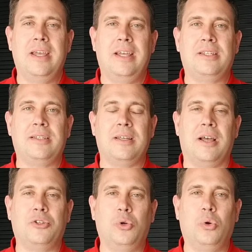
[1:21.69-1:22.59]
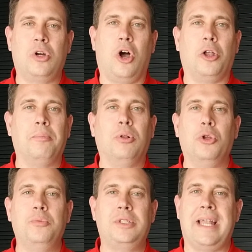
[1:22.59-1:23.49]
is a tool called
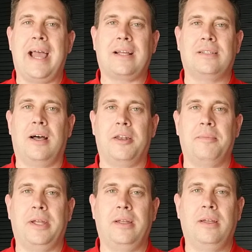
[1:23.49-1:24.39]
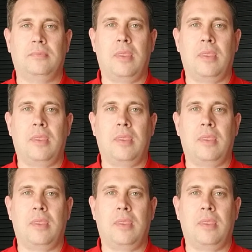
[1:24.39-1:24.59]
Bloom's Taxonomy.